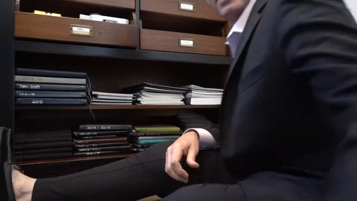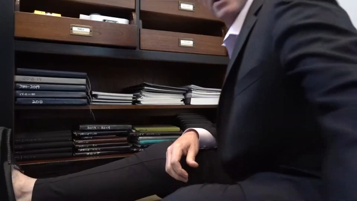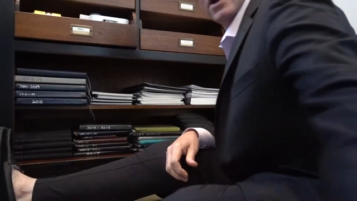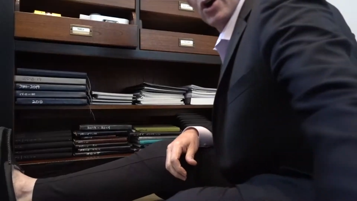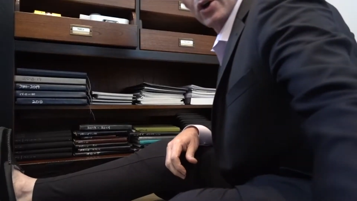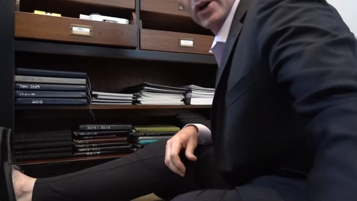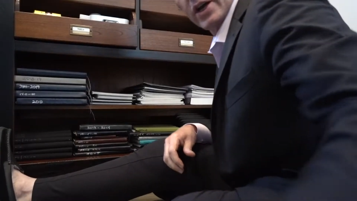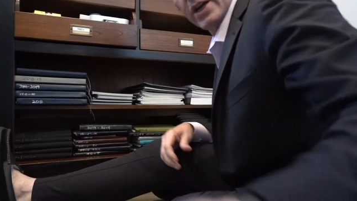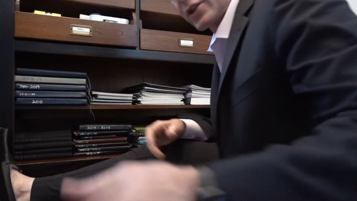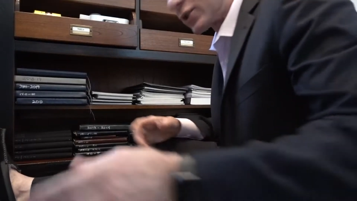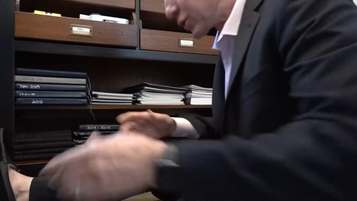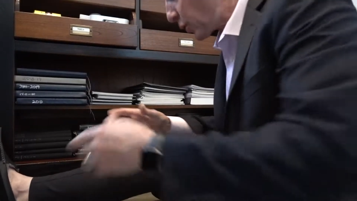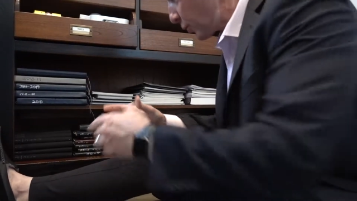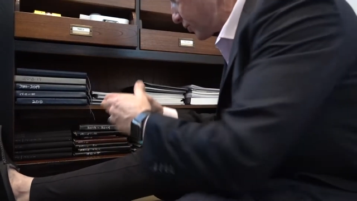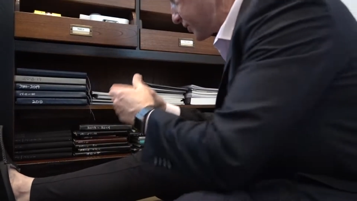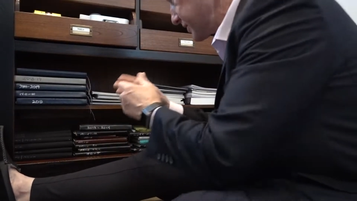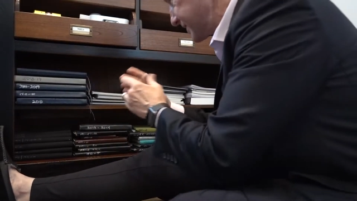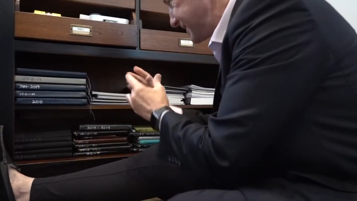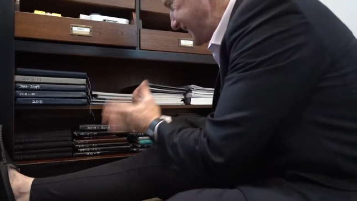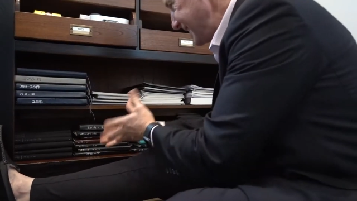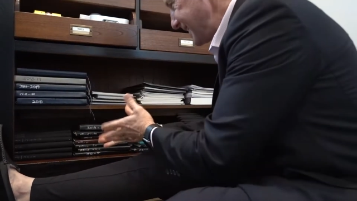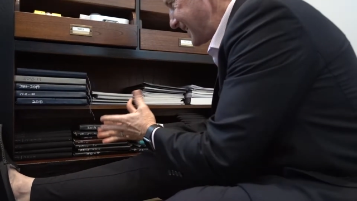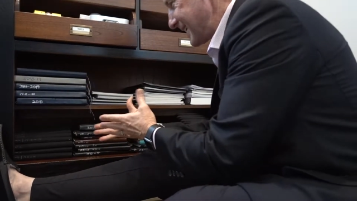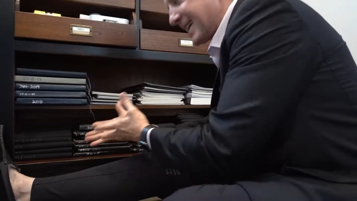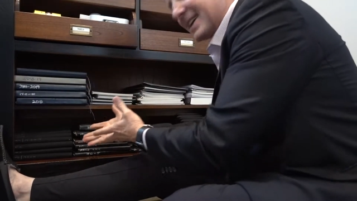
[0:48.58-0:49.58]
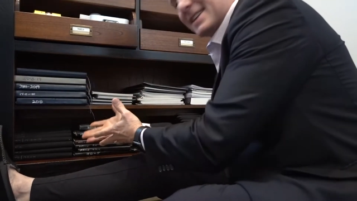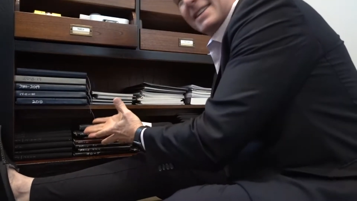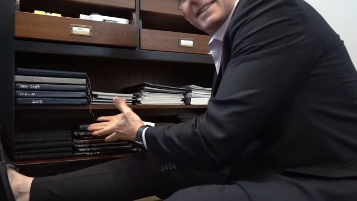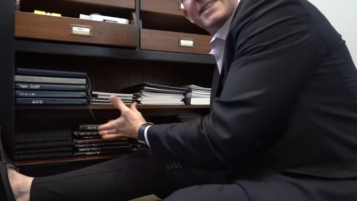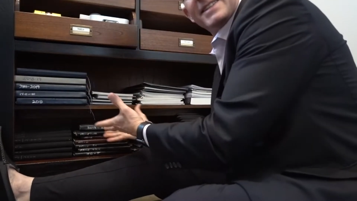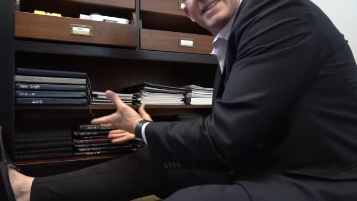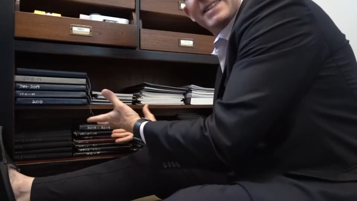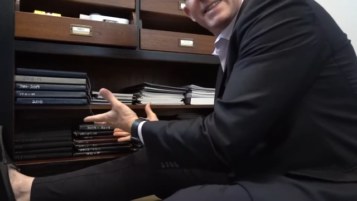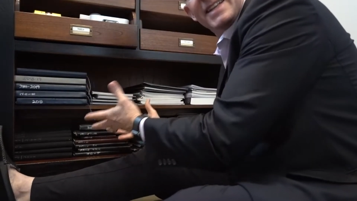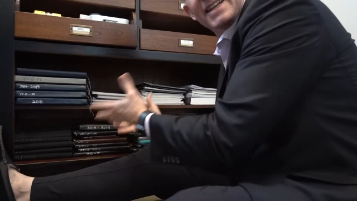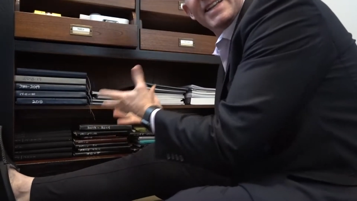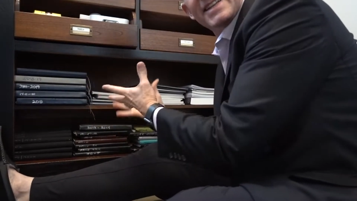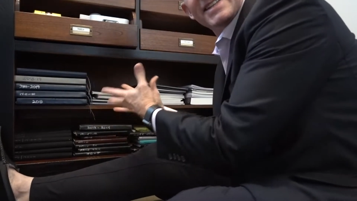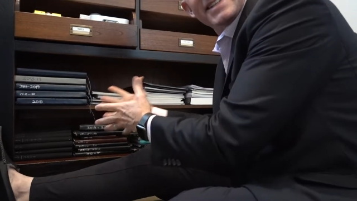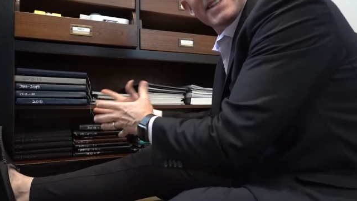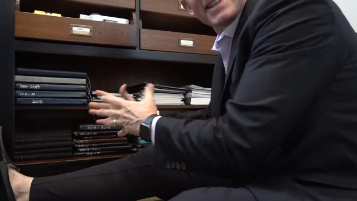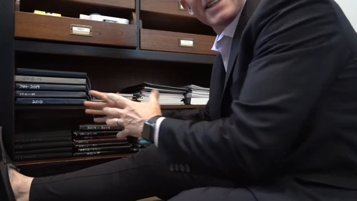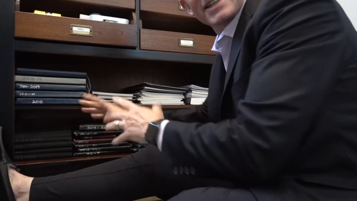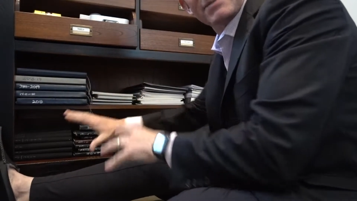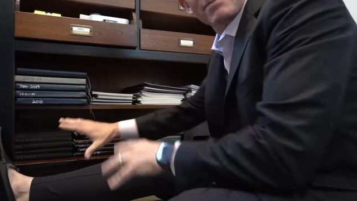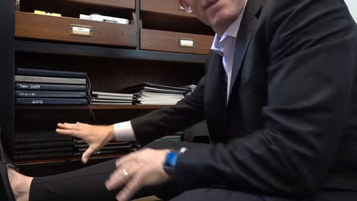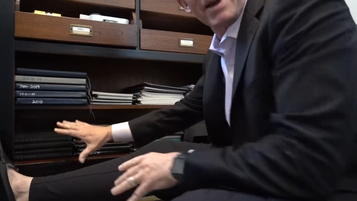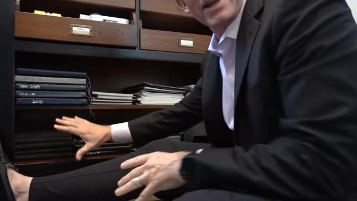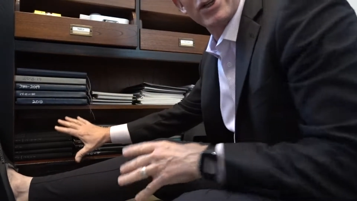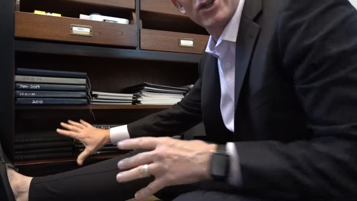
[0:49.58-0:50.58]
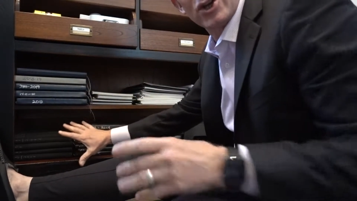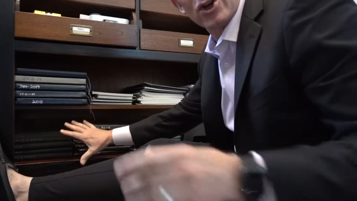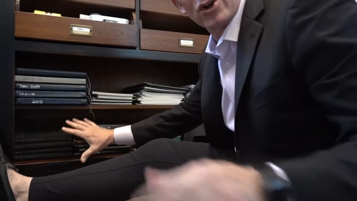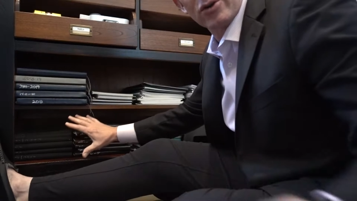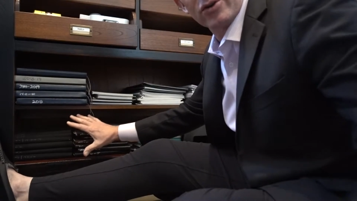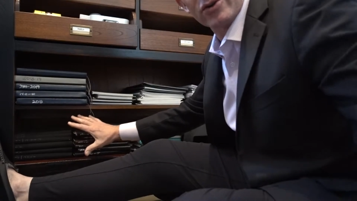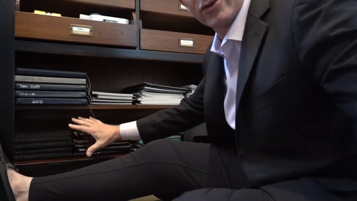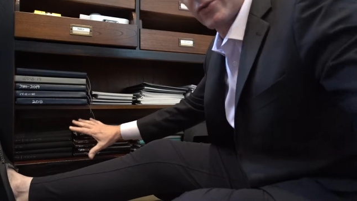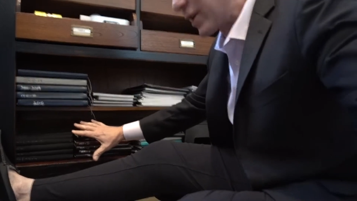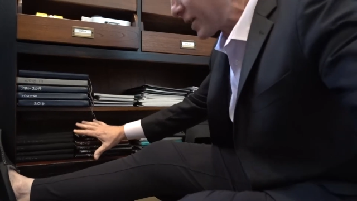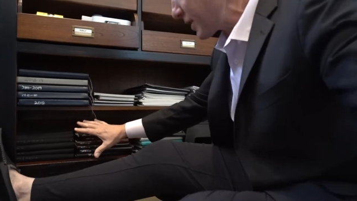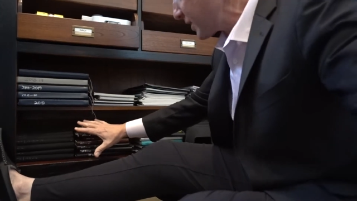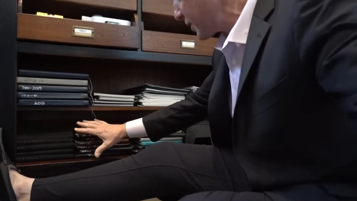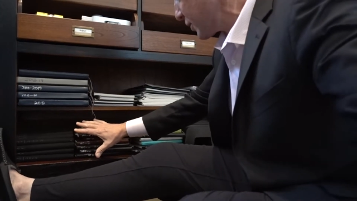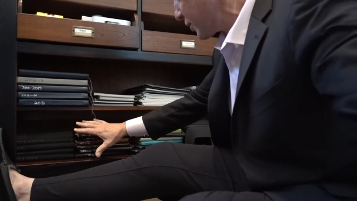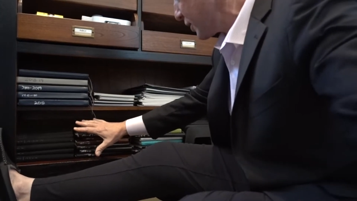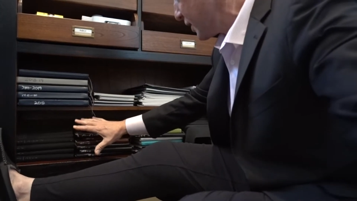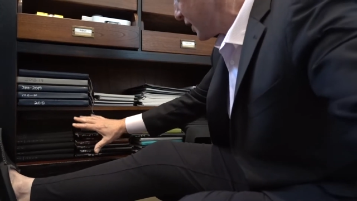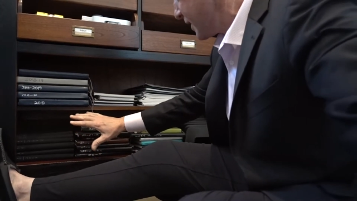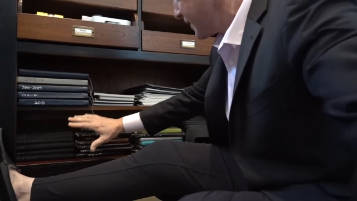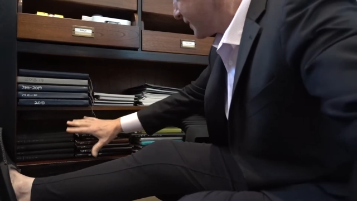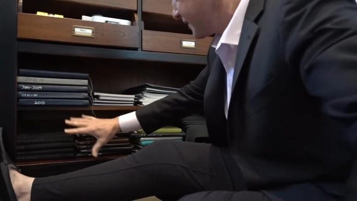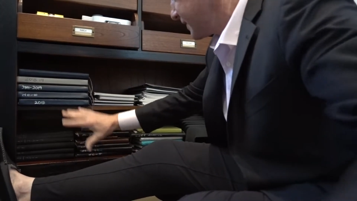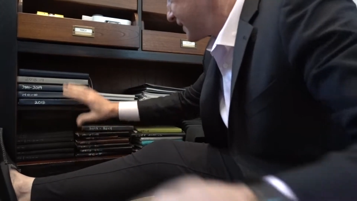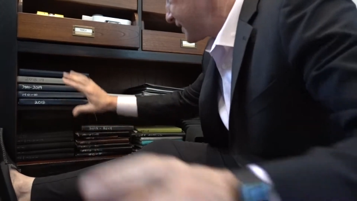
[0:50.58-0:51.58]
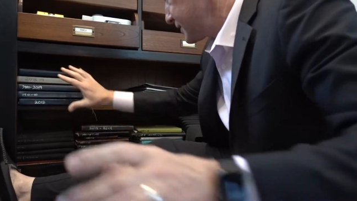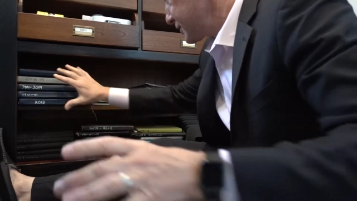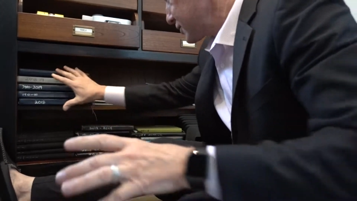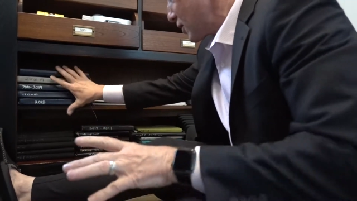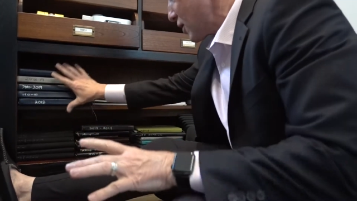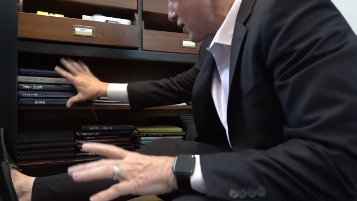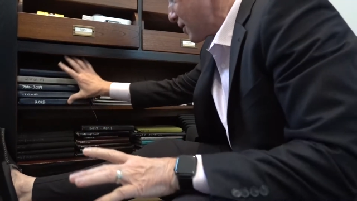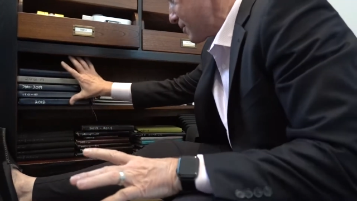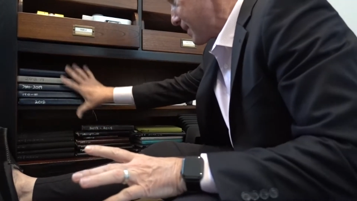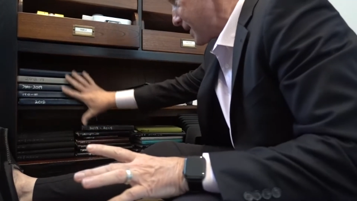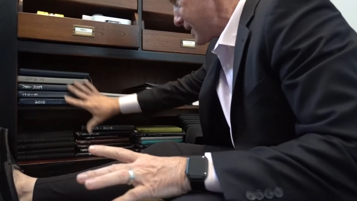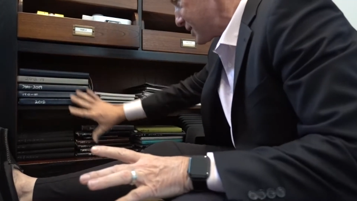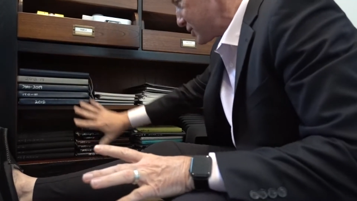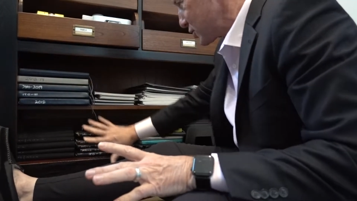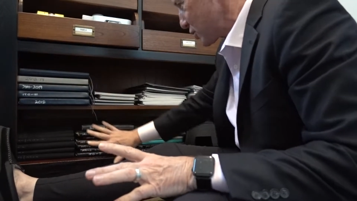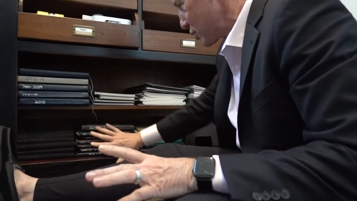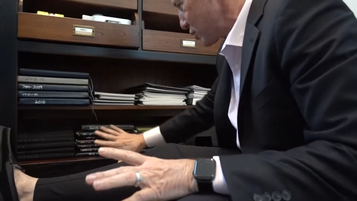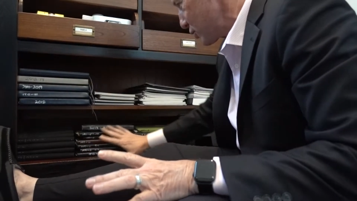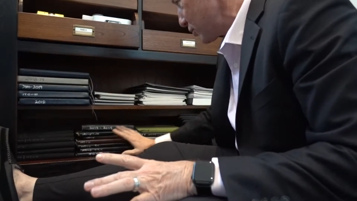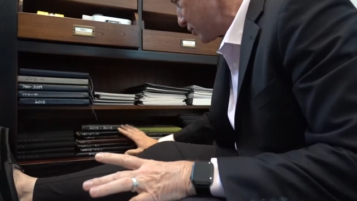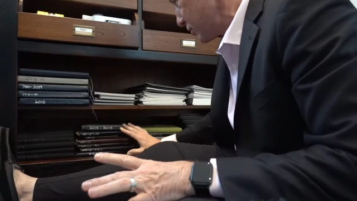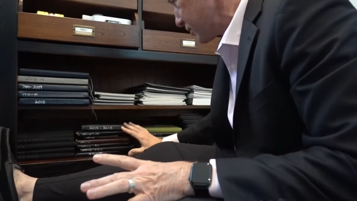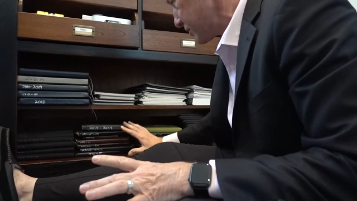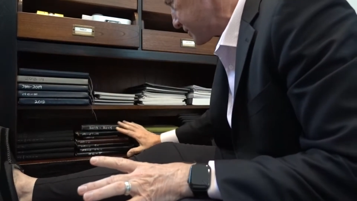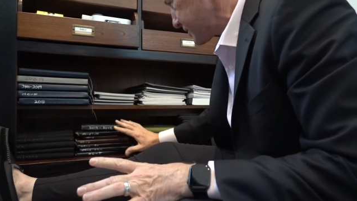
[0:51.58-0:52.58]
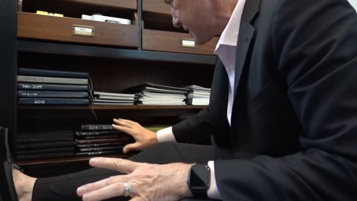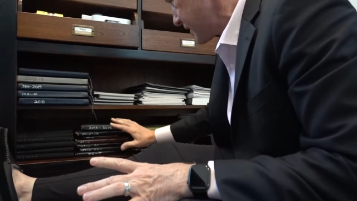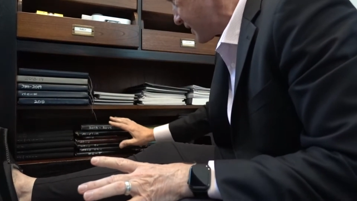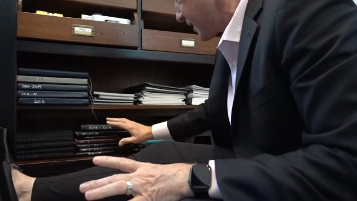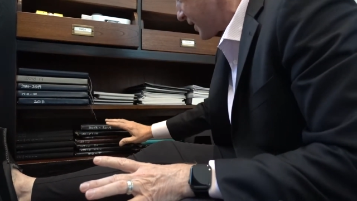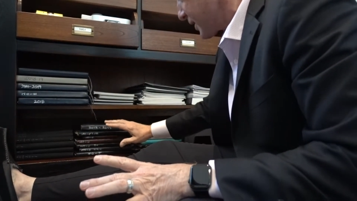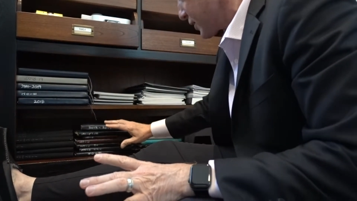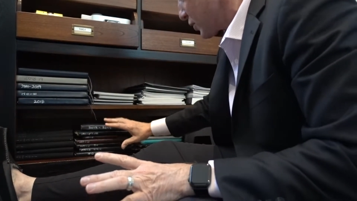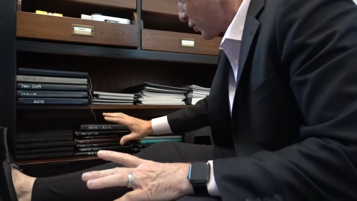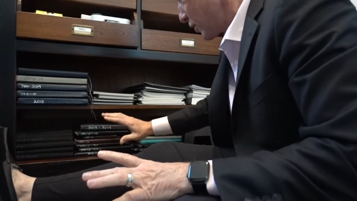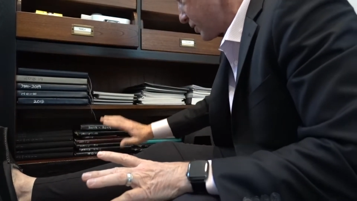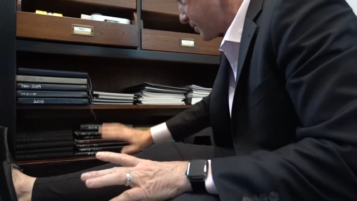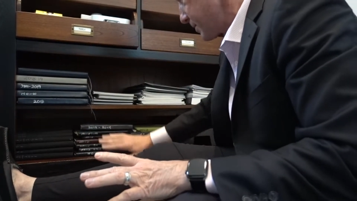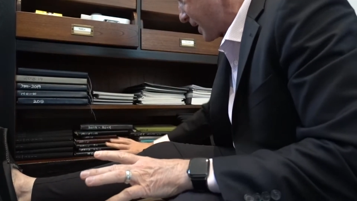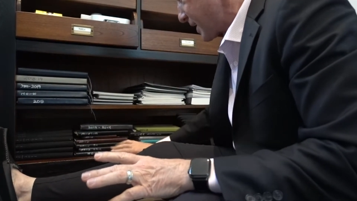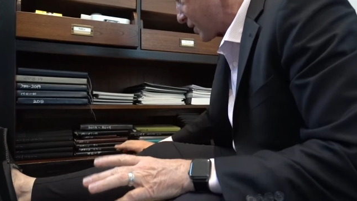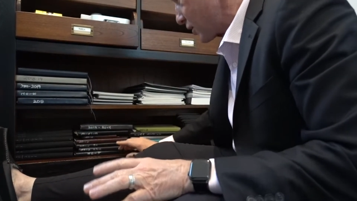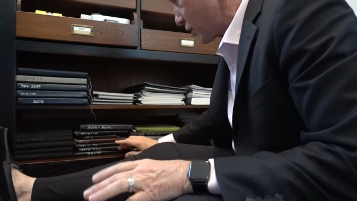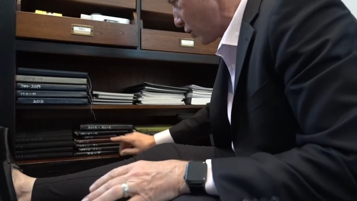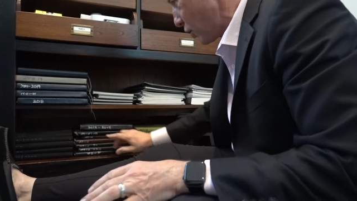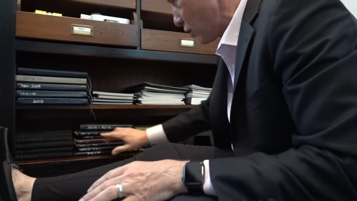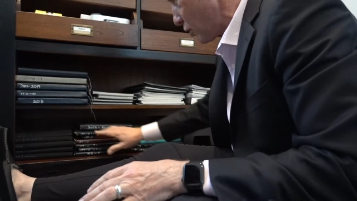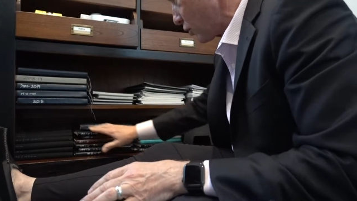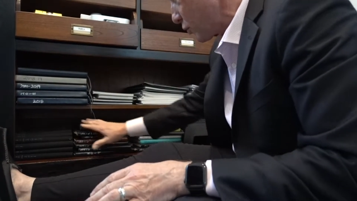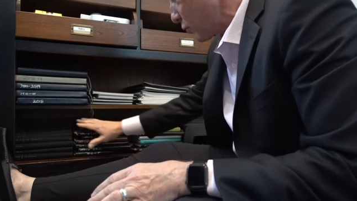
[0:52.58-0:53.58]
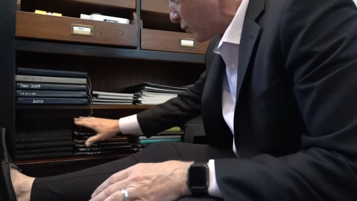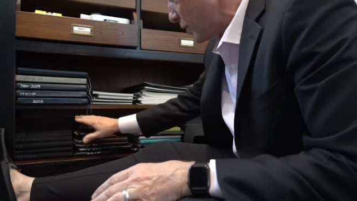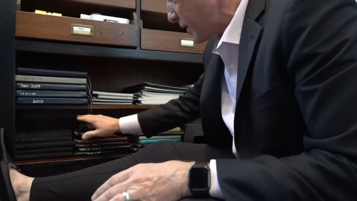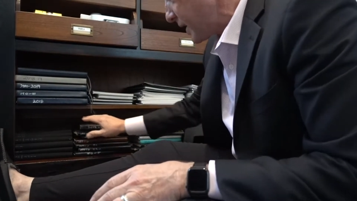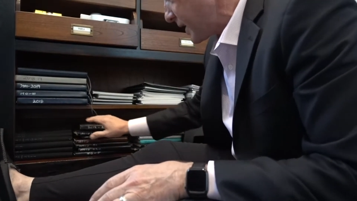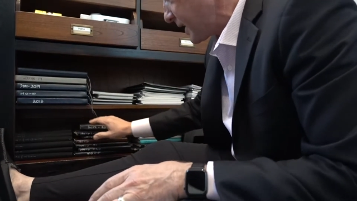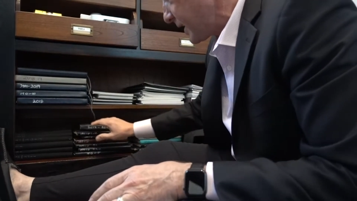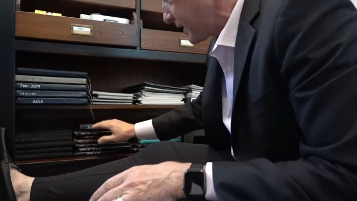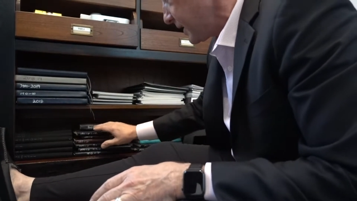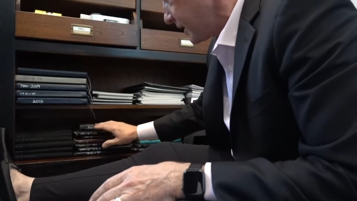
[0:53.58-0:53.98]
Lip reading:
No face is visible, so there are no lips to read.